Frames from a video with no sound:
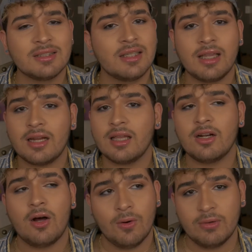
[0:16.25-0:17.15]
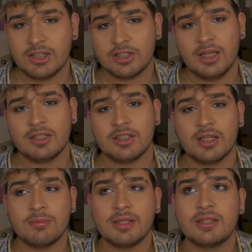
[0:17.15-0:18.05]
Skincare can always change. It
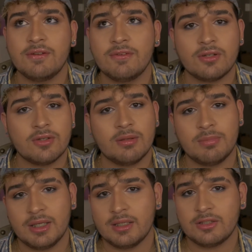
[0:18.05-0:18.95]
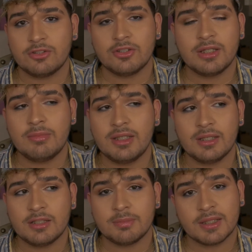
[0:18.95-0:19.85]
can be difficult, it can be extremely
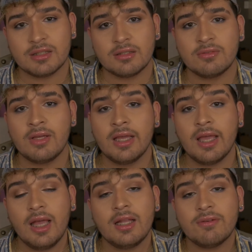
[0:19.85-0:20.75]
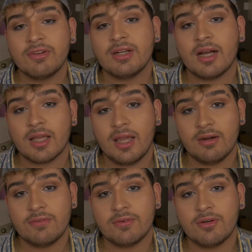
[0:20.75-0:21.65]
expensive, and if you're not
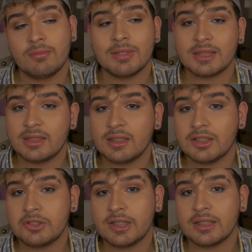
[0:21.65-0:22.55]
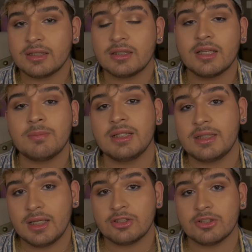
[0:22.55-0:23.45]
careful in mixing ingredients, it can be
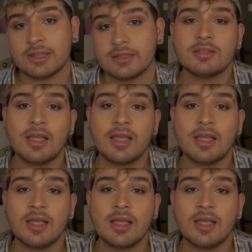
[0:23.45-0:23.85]
dangerous.